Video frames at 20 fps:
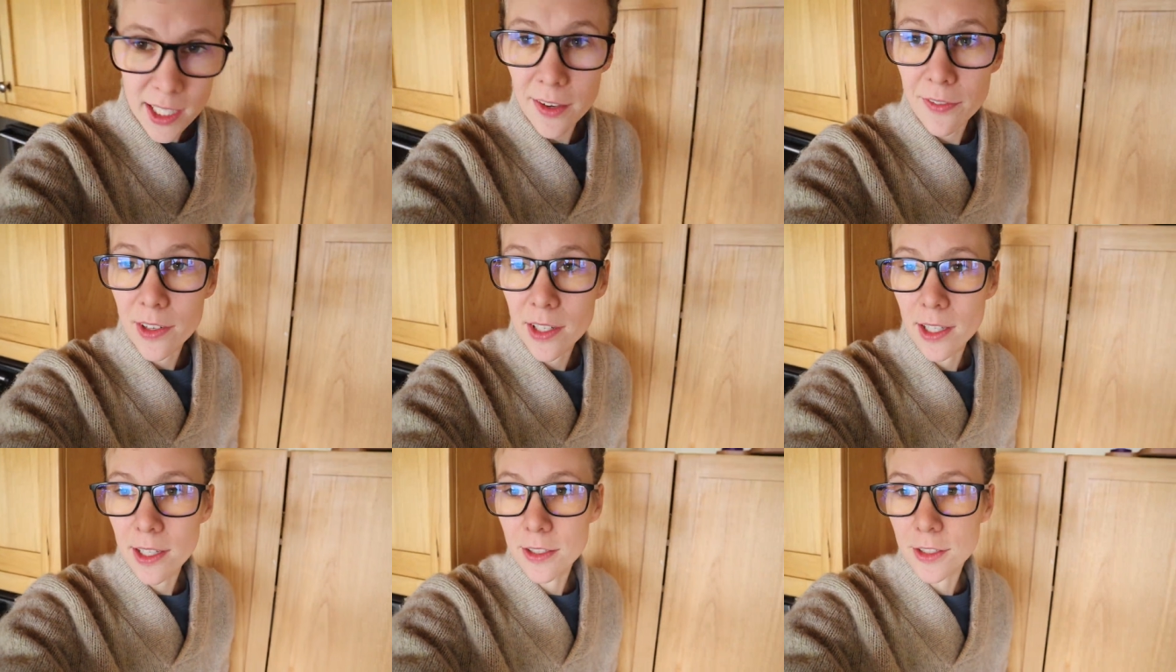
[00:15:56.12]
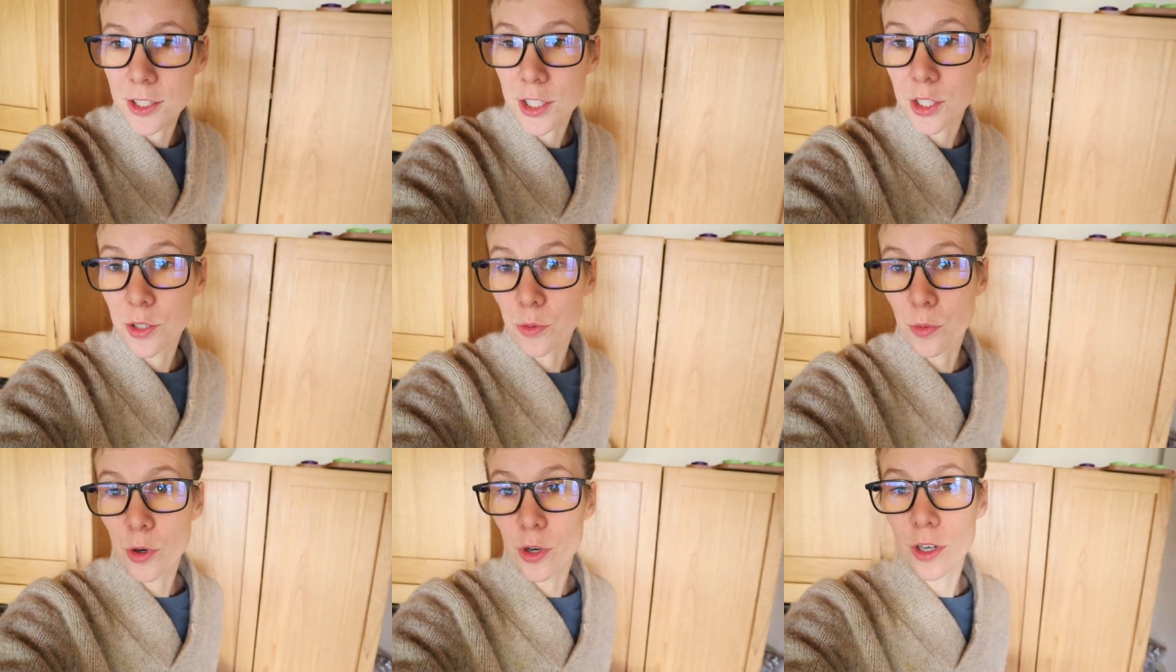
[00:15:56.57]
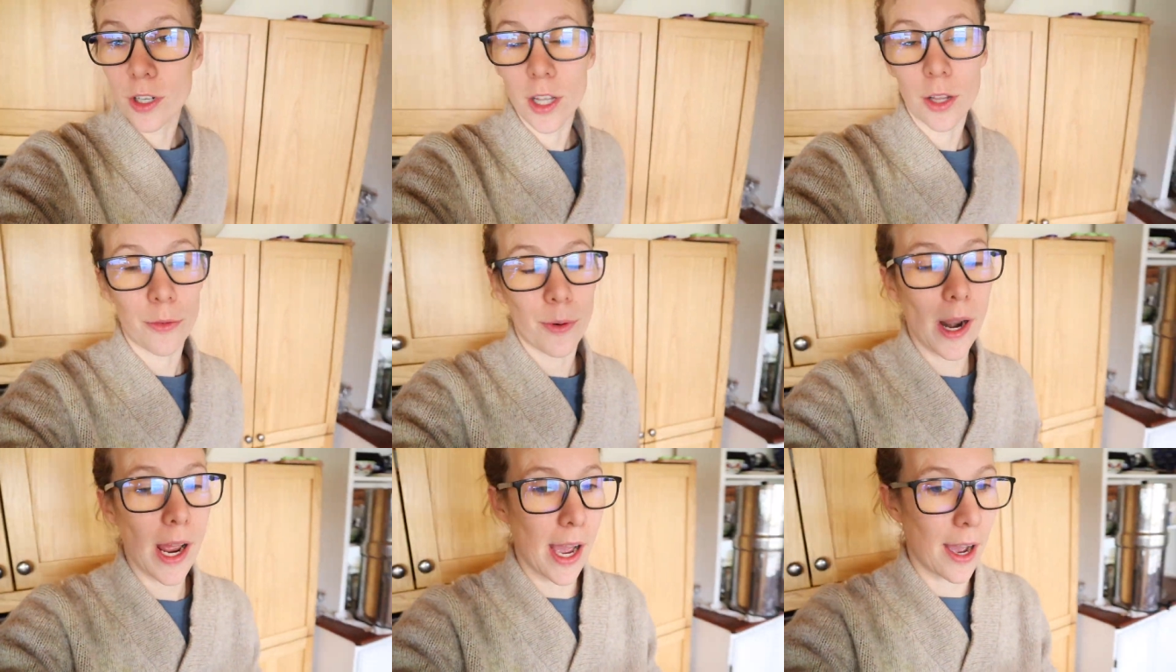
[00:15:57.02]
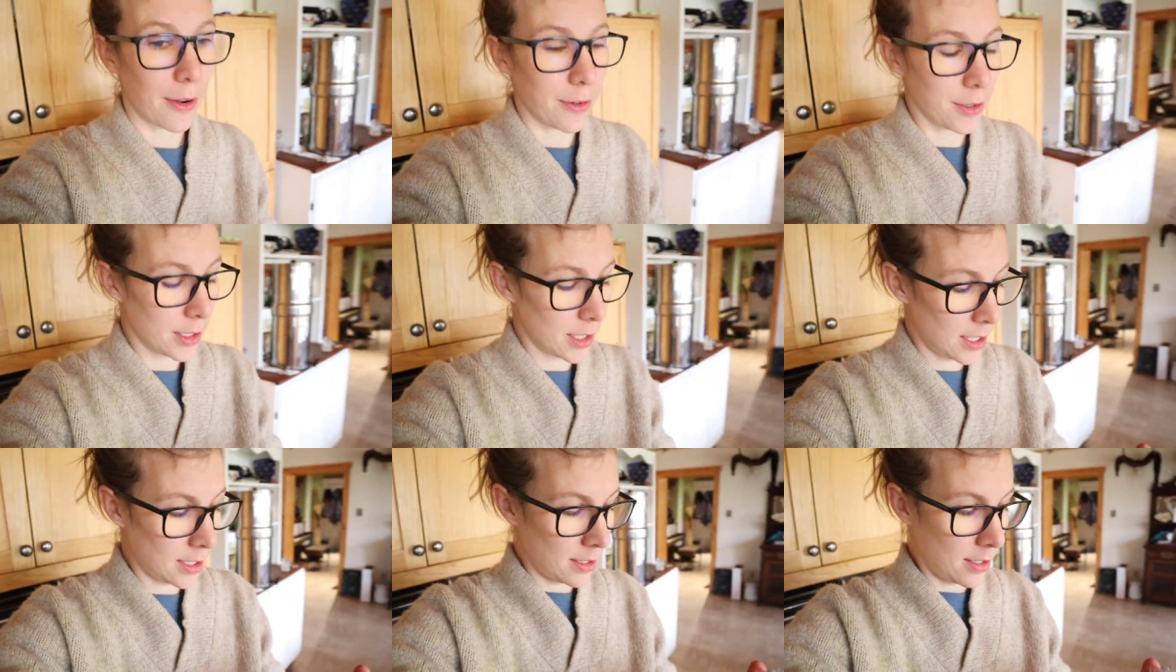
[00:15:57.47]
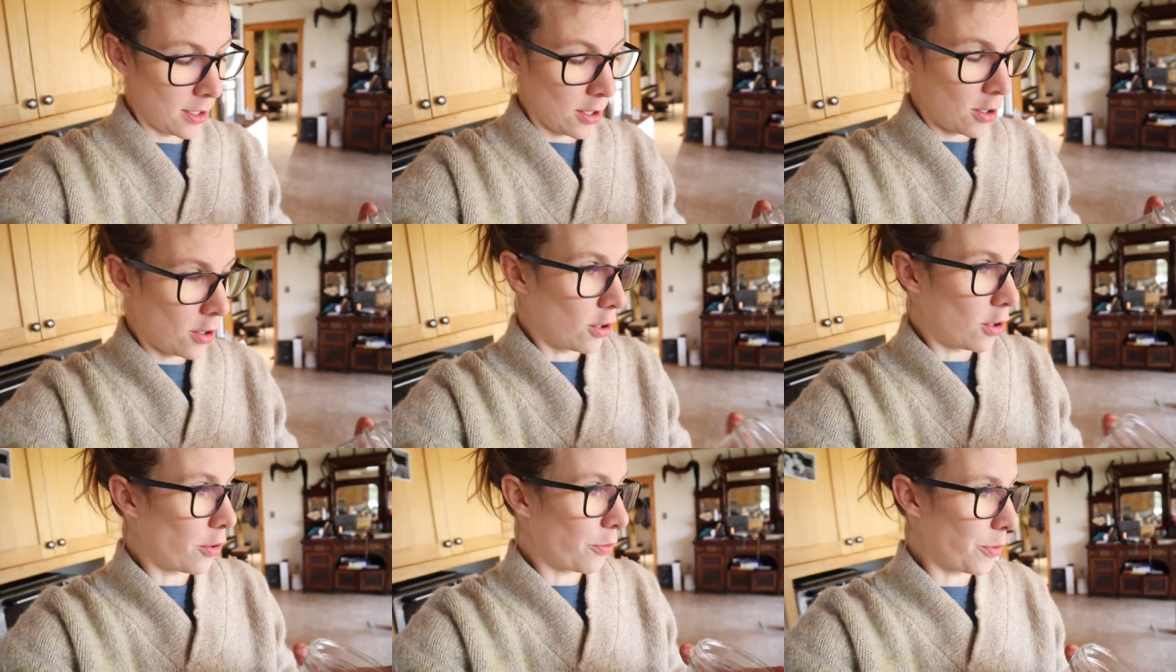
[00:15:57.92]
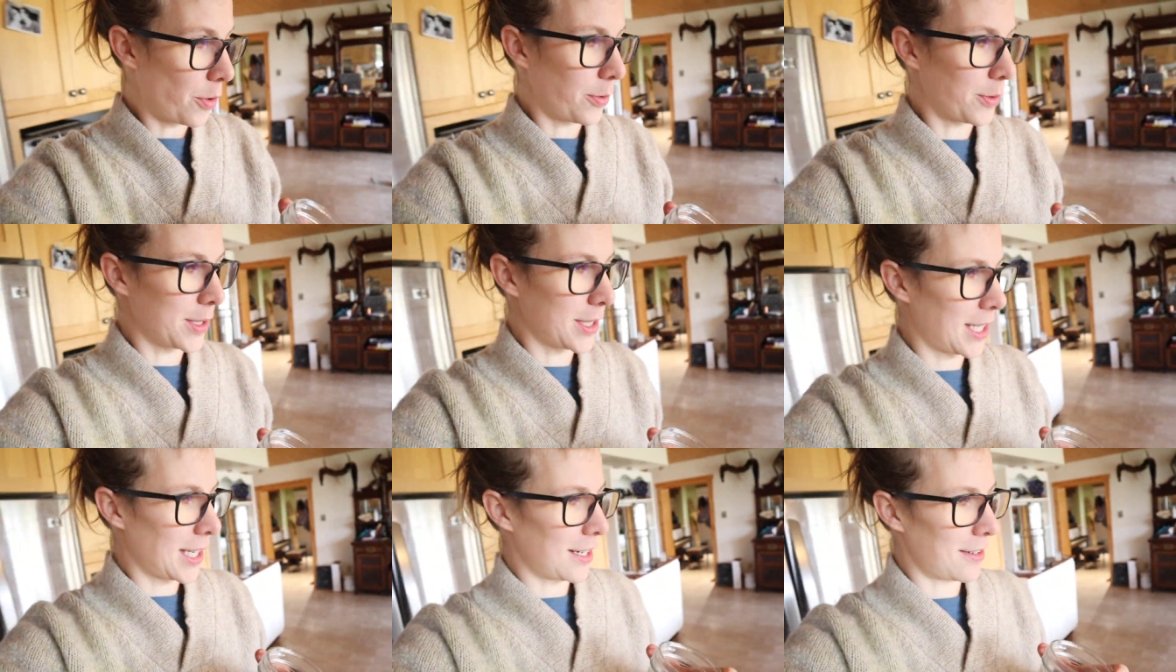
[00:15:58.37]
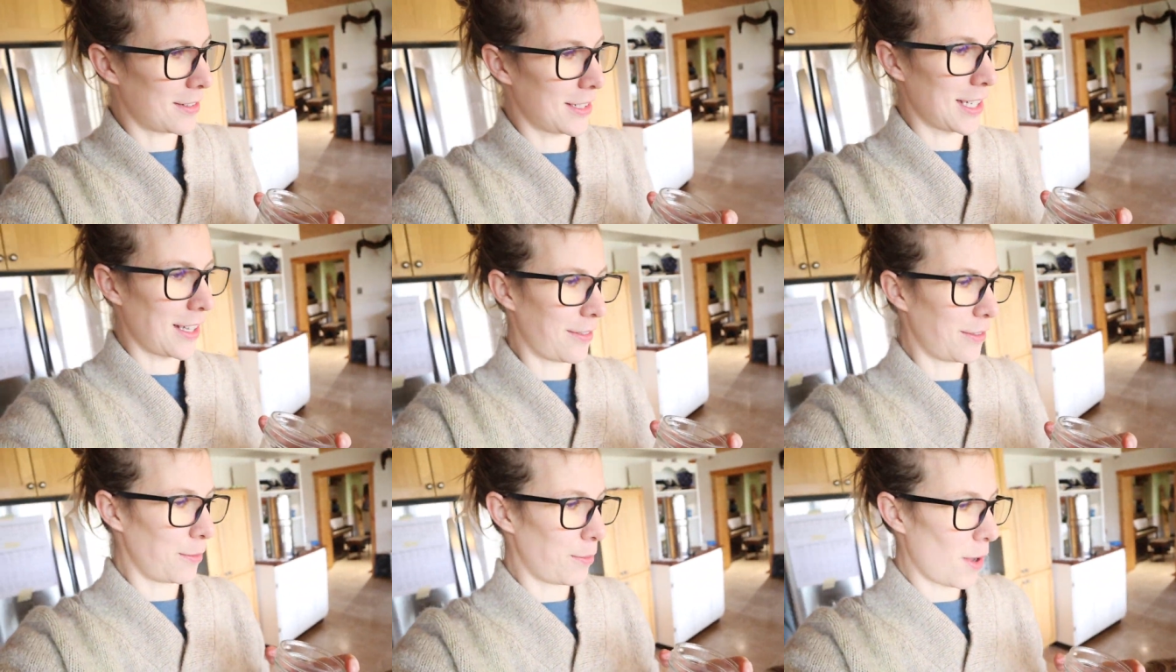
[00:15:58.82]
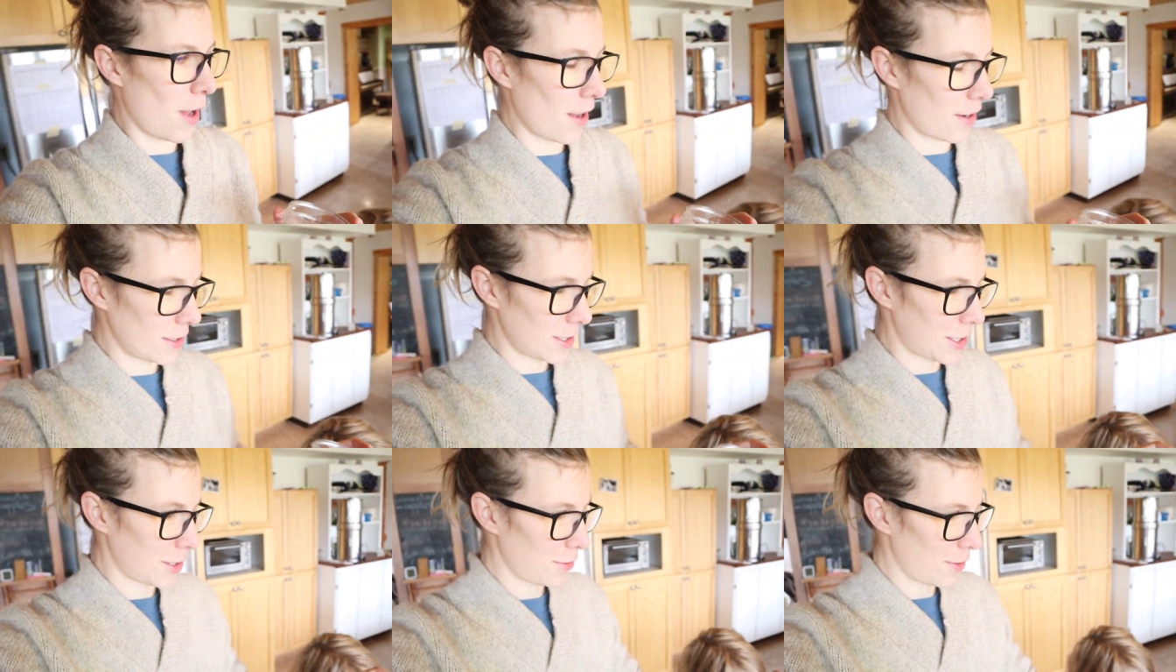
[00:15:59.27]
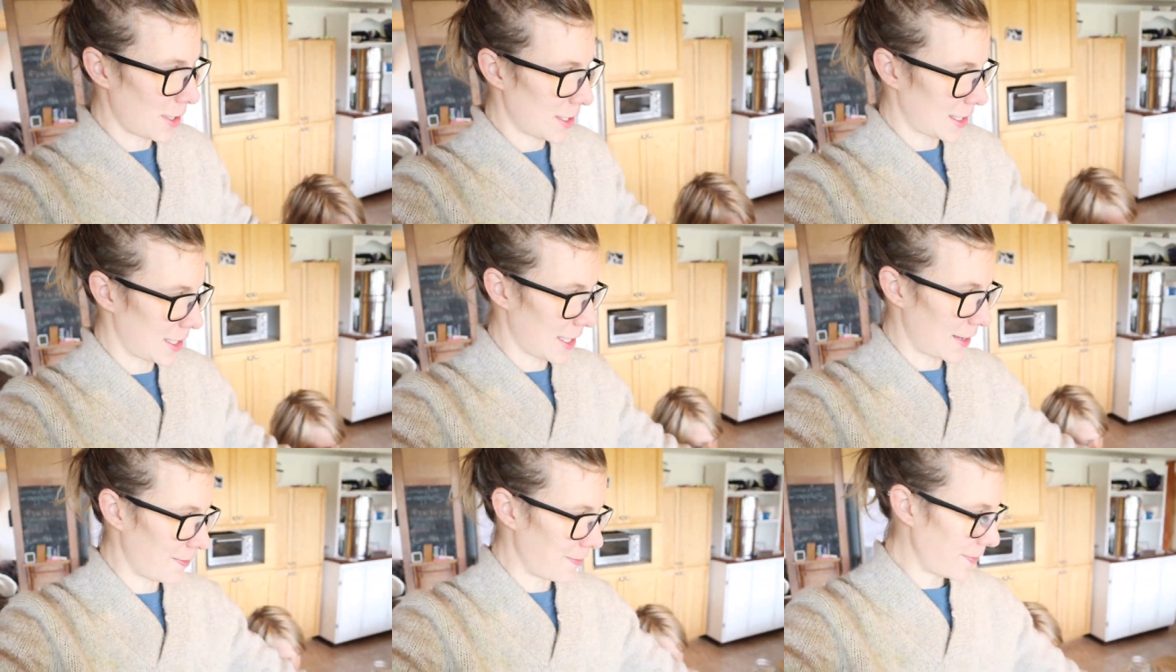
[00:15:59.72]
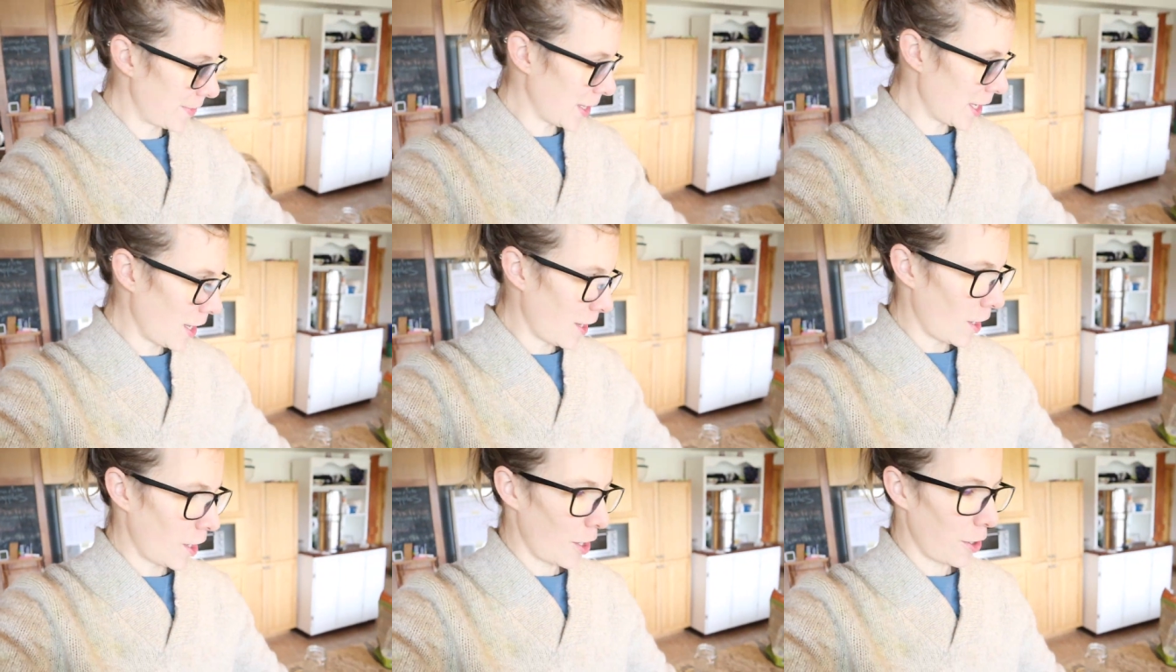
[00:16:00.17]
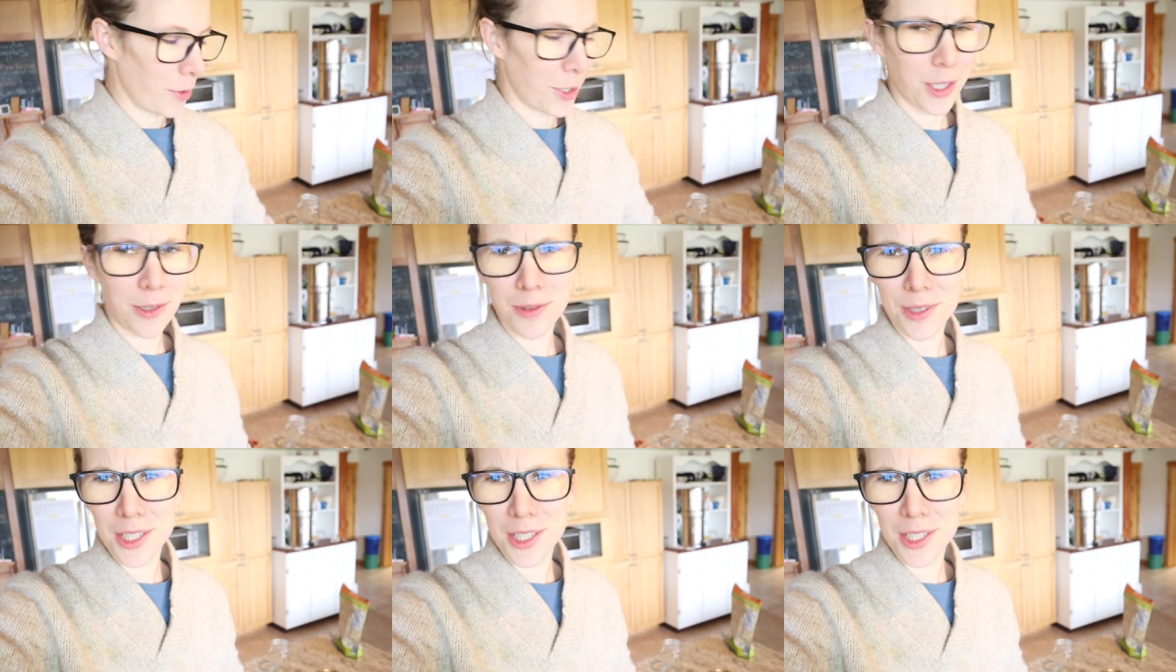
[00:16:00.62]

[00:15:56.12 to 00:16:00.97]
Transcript: give it a little swirl around. Well, Rowan's getting herself a bottle. She wants some. We don't